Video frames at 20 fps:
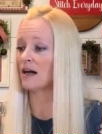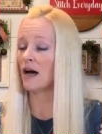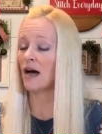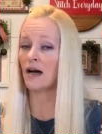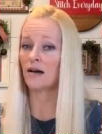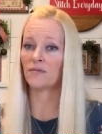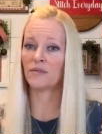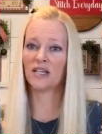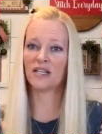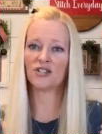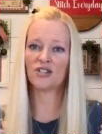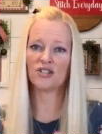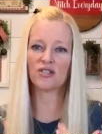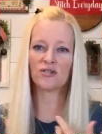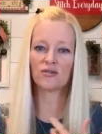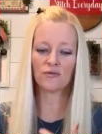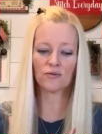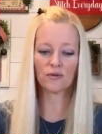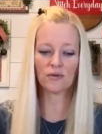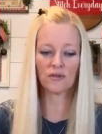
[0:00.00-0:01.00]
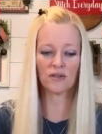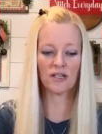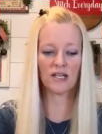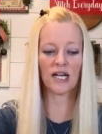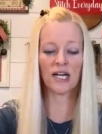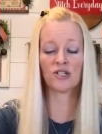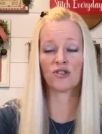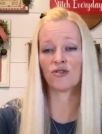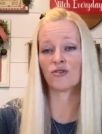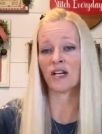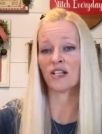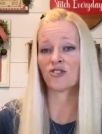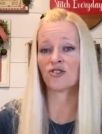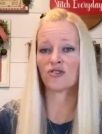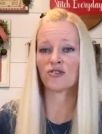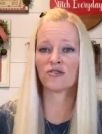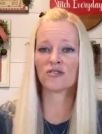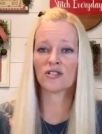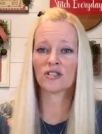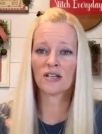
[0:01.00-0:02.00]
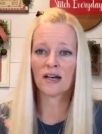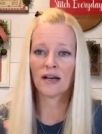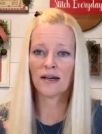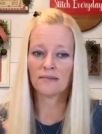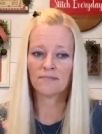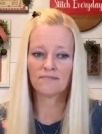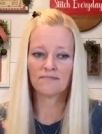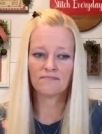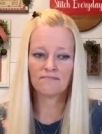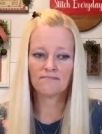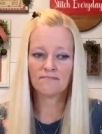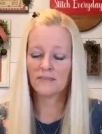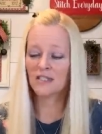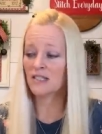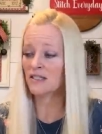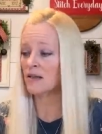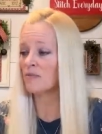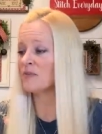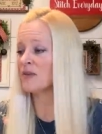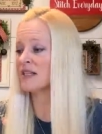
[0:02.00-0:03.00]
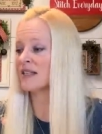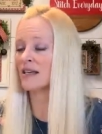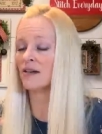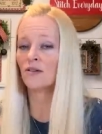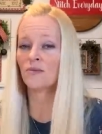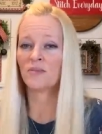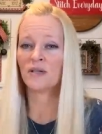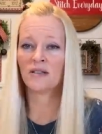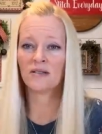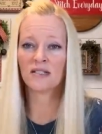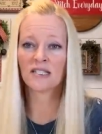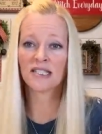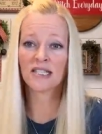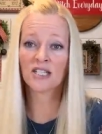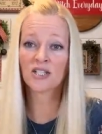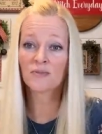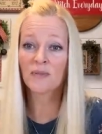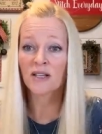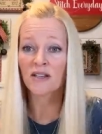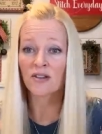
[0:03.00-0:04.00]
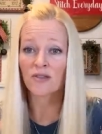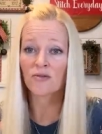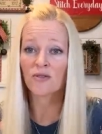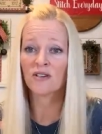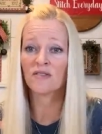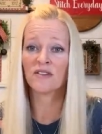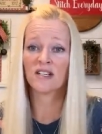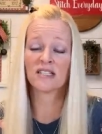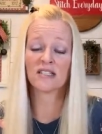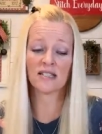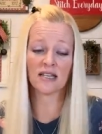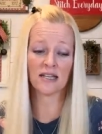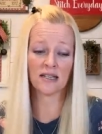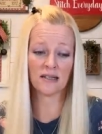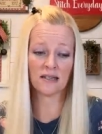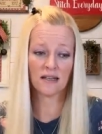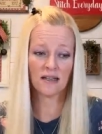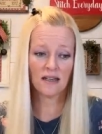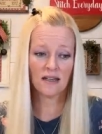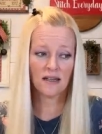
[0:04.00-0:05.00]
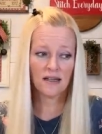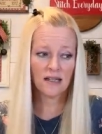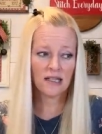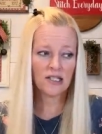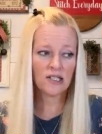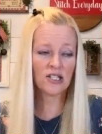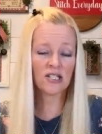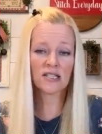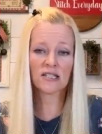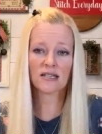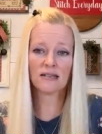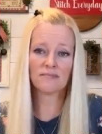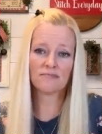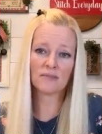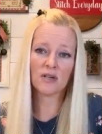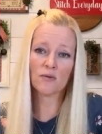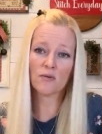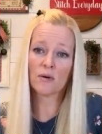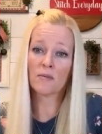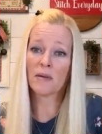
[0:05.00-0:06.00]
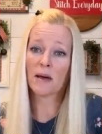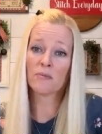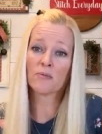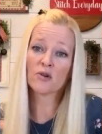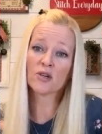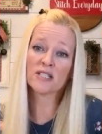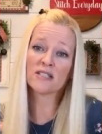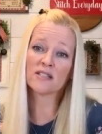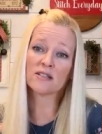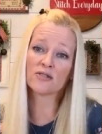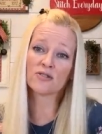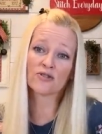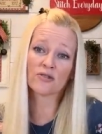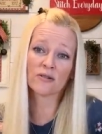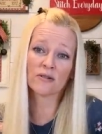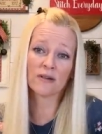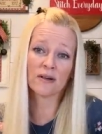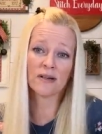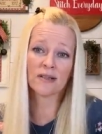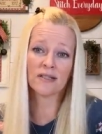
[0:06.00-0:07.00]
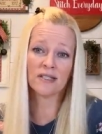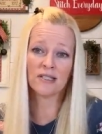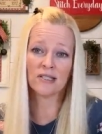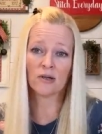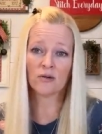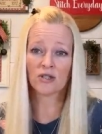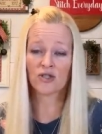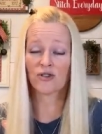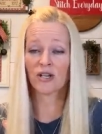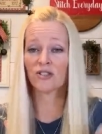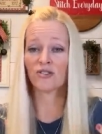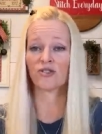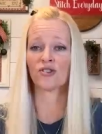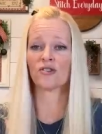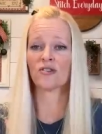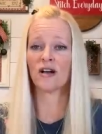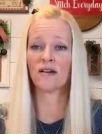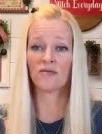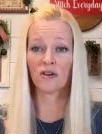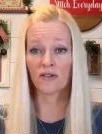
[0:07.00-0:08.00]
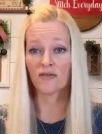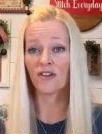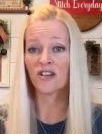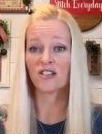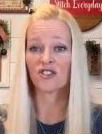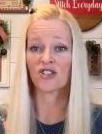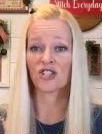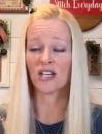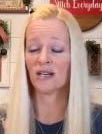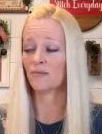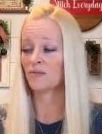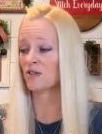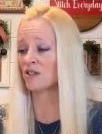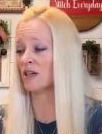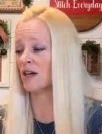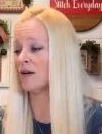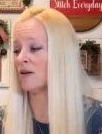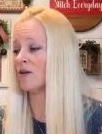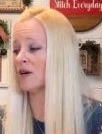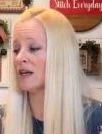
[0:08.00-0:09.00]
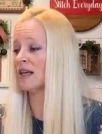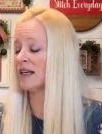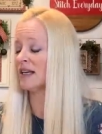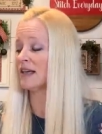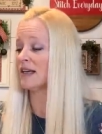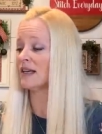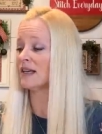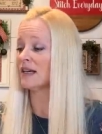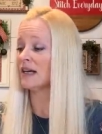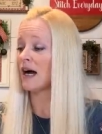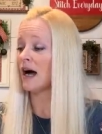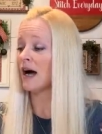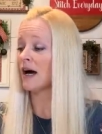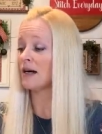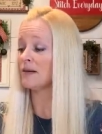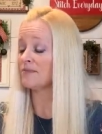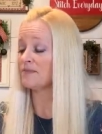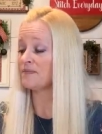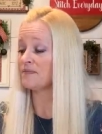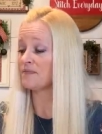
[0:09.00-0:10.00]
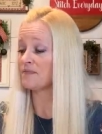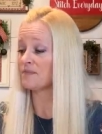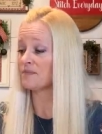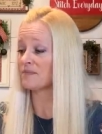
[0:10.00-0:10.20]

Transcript: um, it just it treasures um, it's something that'll be stitched by the three of us and just a remembrance and uh, you know a treasure of our friendship so um,